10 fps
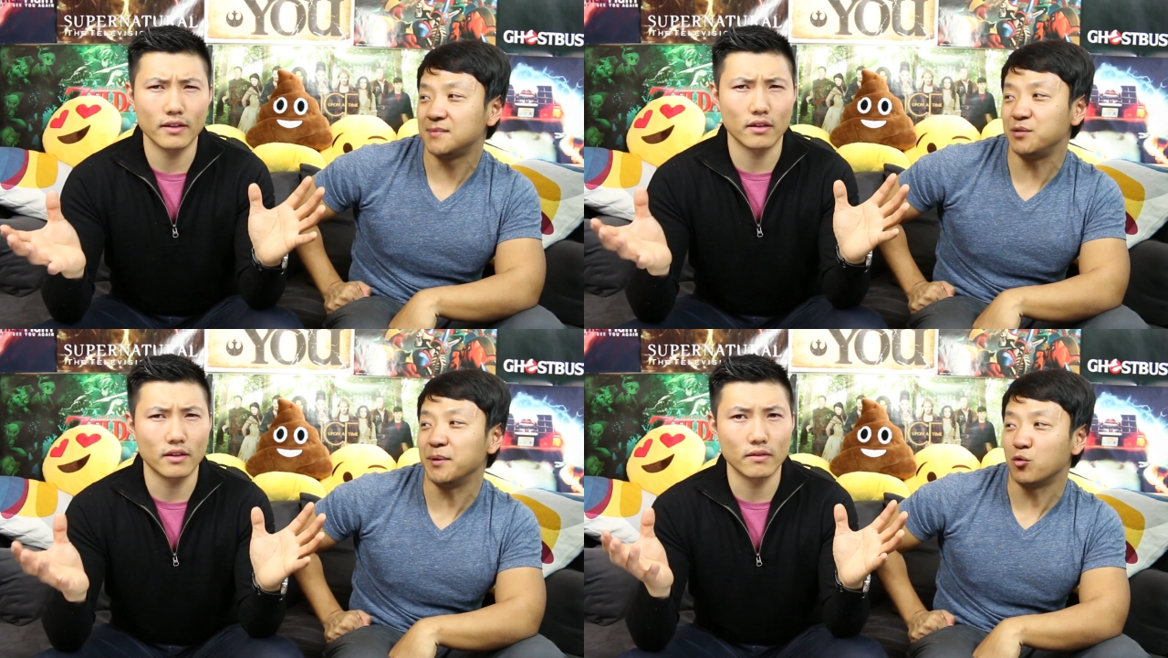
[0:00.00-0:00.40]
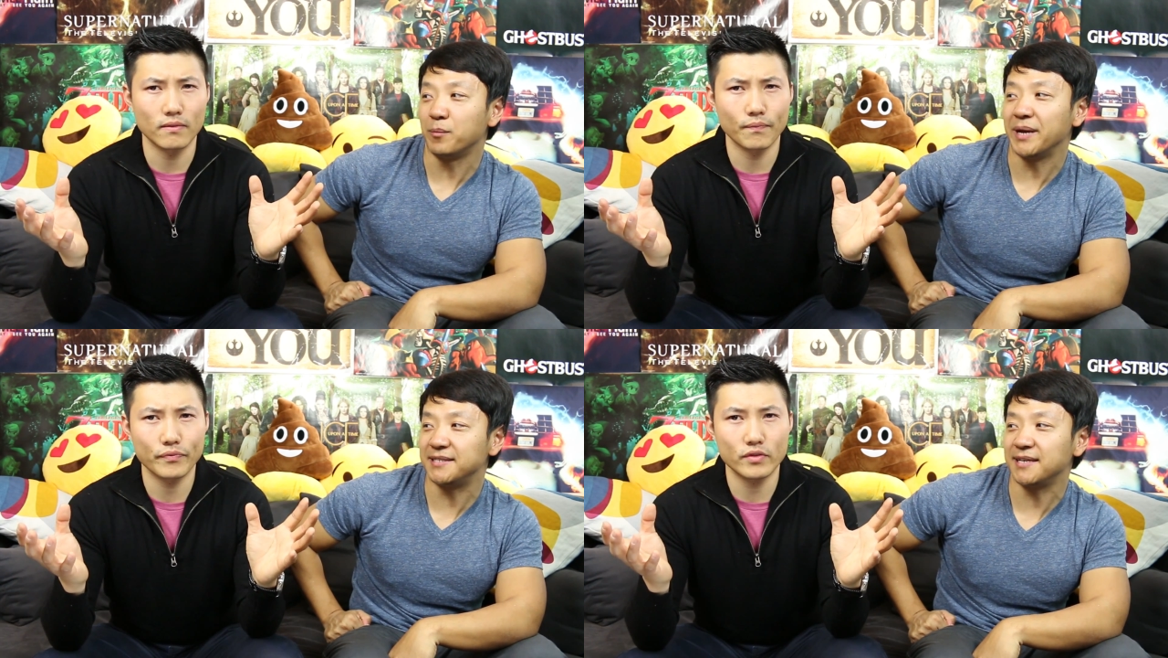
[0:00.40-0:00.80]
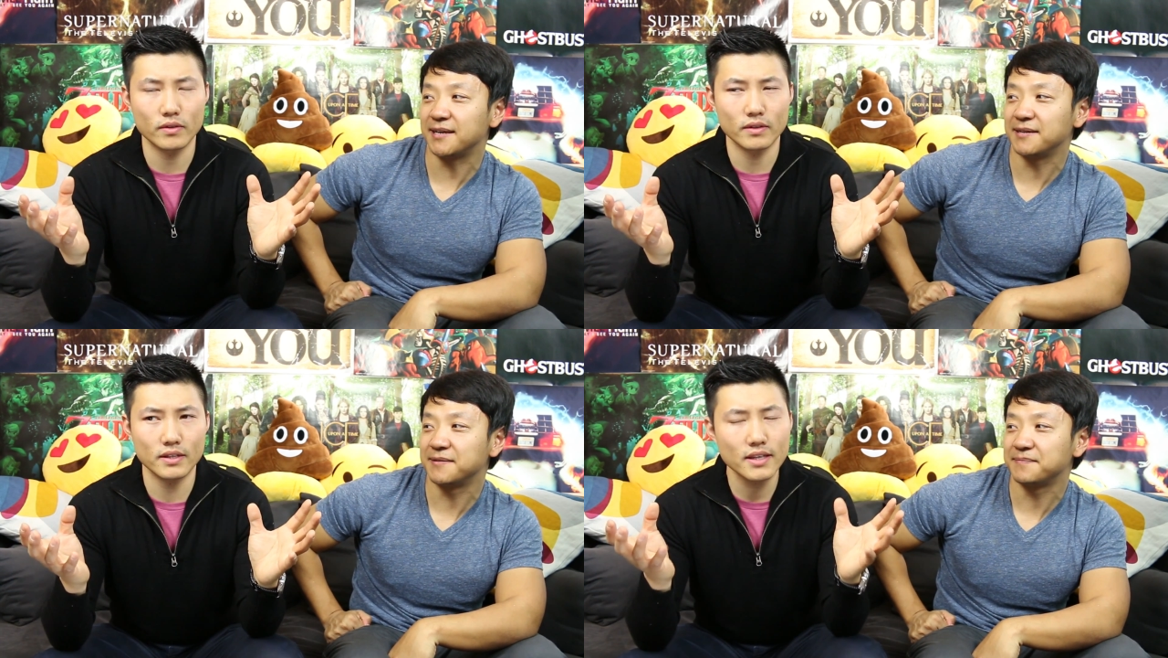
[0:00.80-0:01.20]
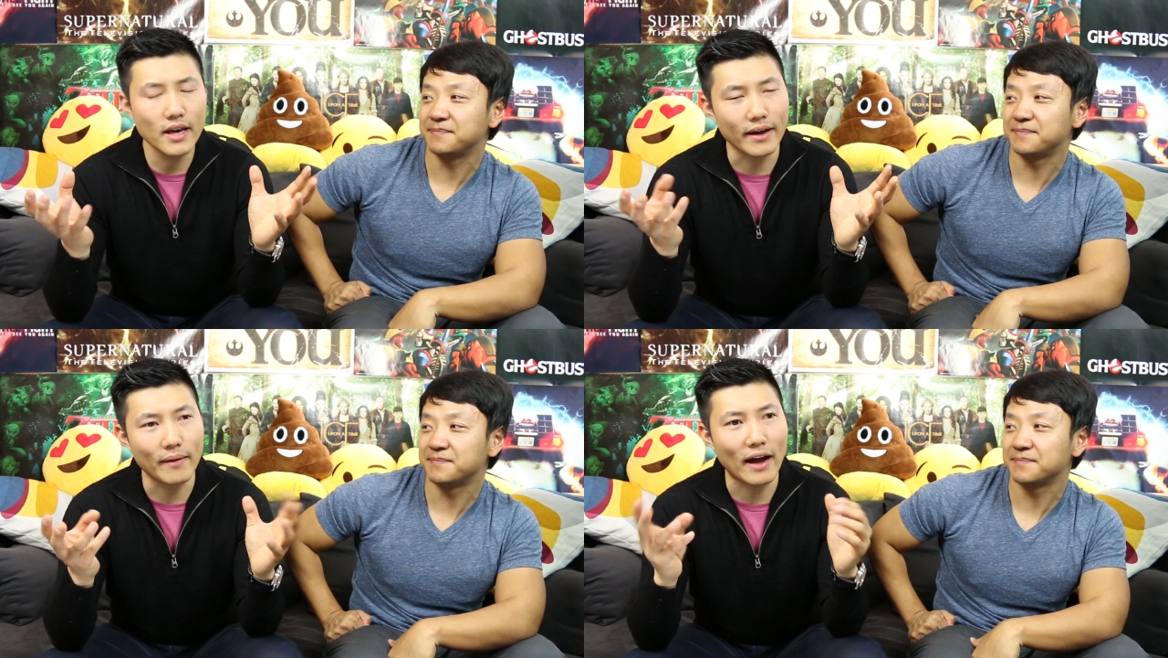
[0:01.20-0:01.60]
Speaker 1: To be romantic. So,
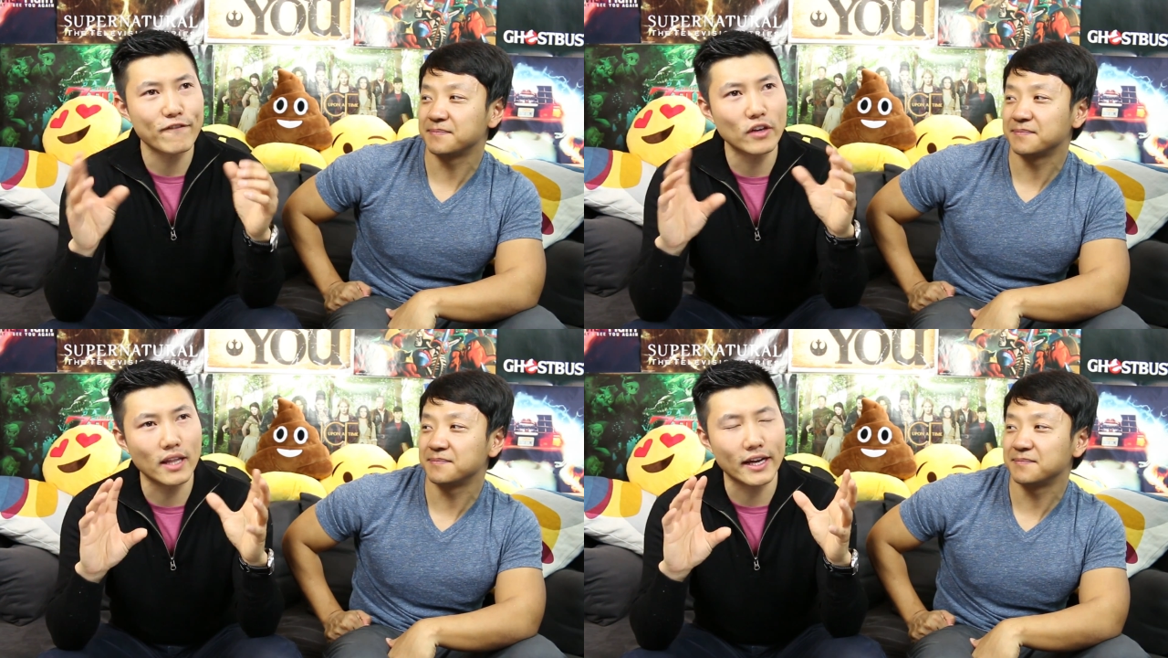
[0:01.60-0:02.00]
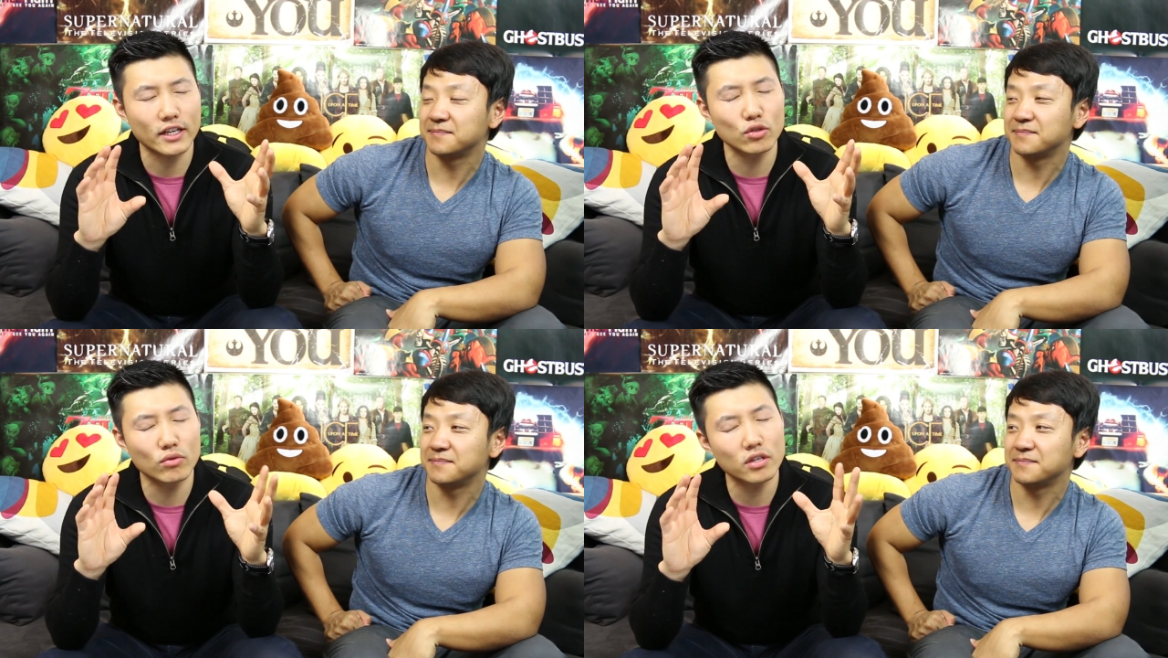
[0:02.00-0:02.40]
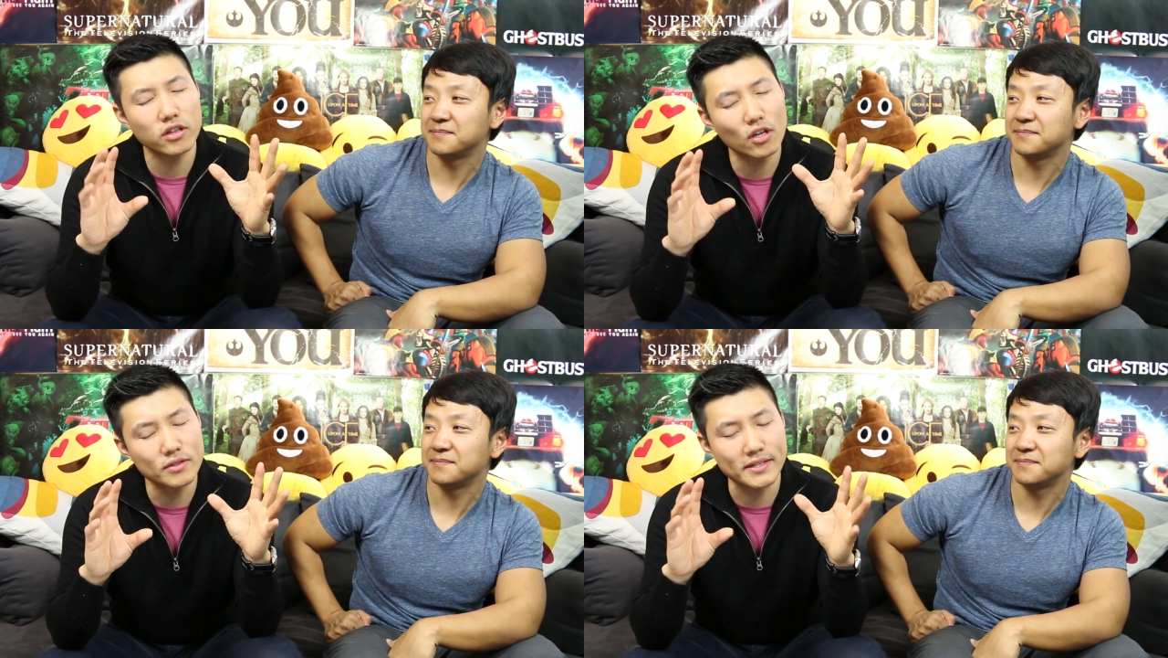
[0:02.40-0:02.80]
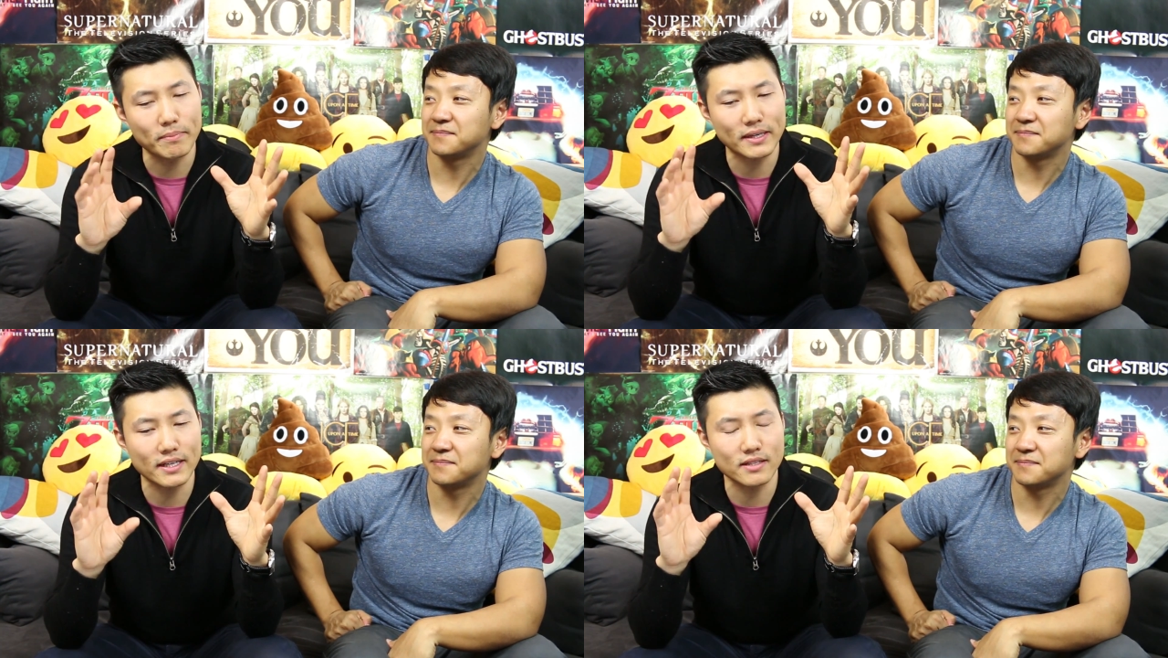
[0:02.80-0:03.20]
yeah, I feel like you close it
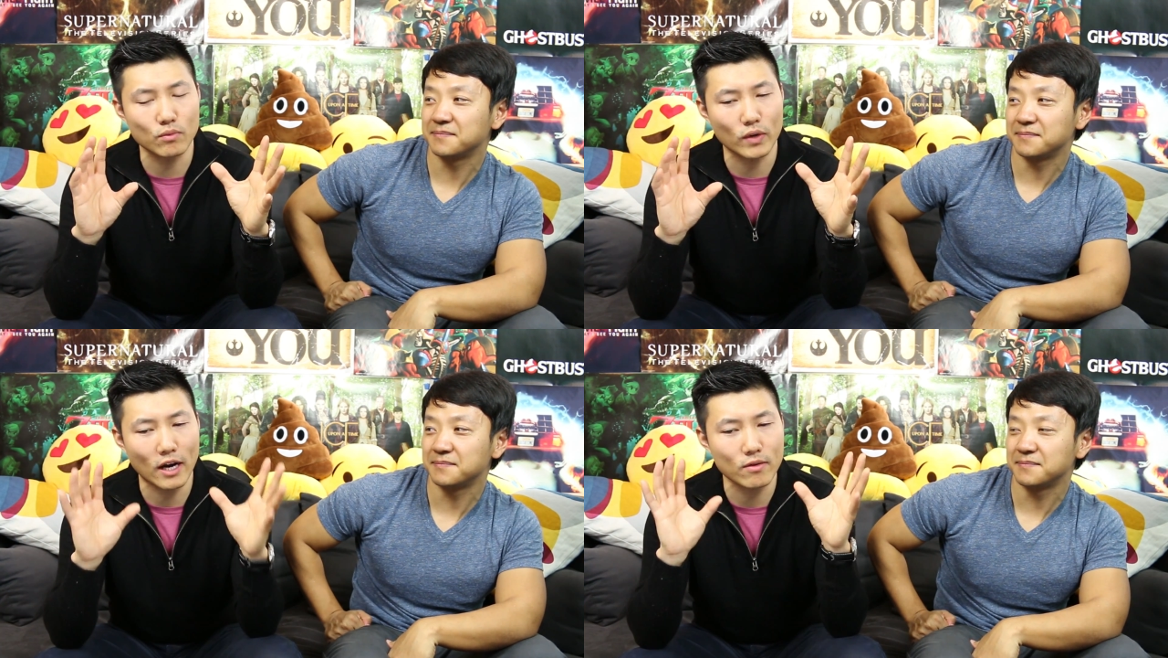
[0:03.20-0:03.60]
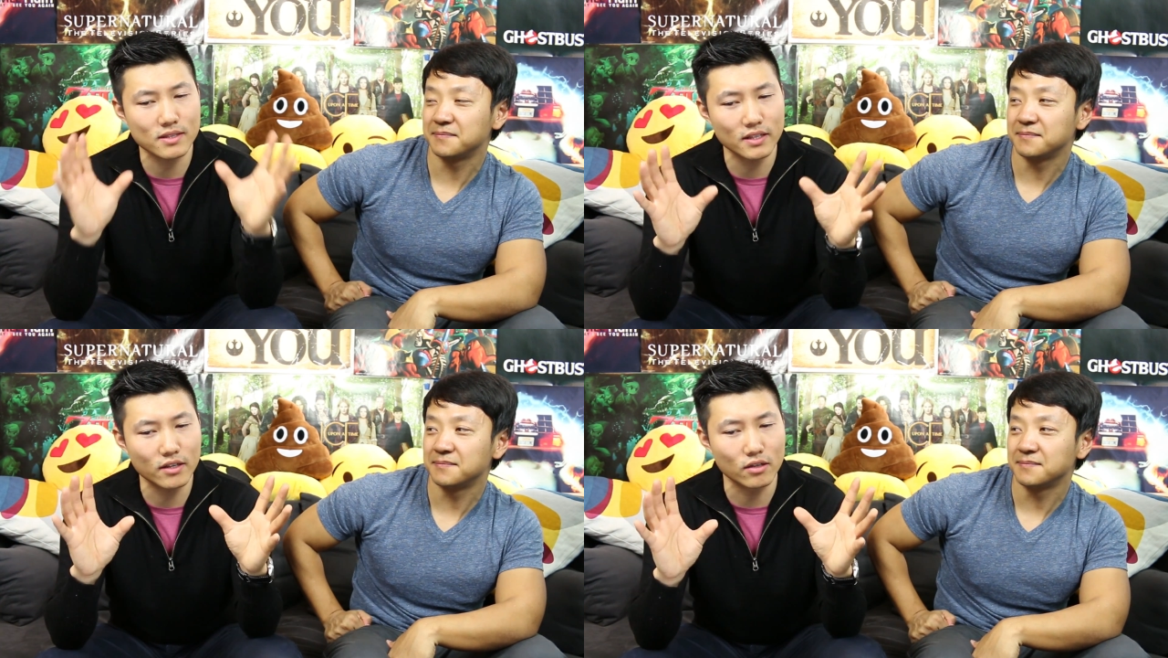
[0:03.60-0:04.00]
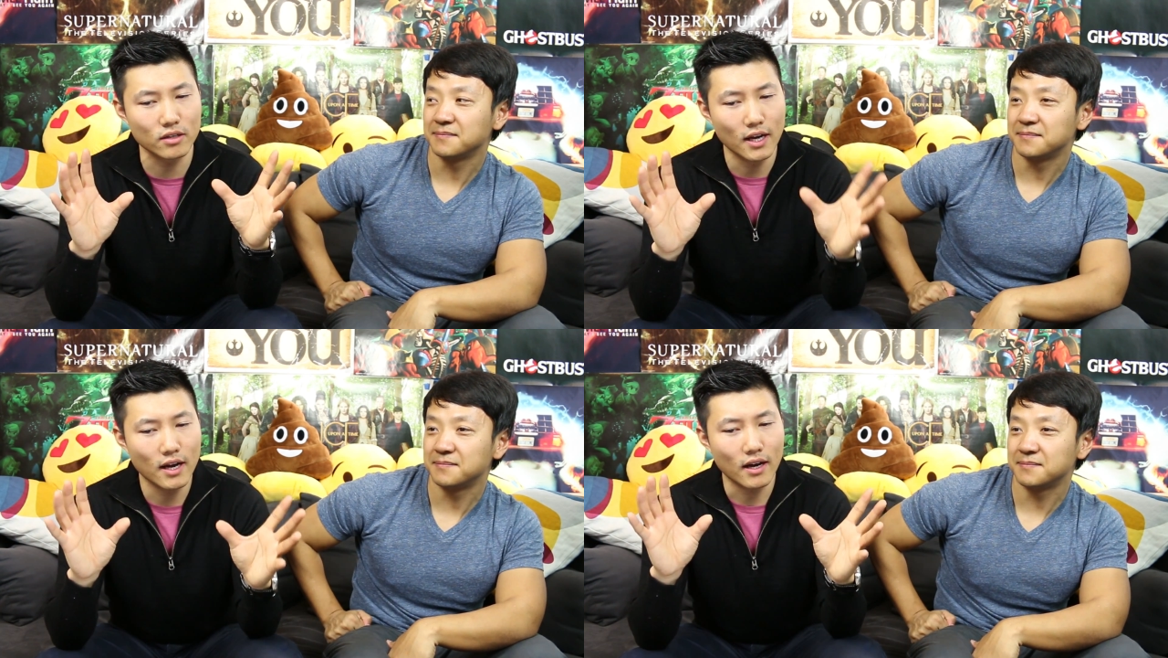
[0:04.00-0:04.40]
because when I was little.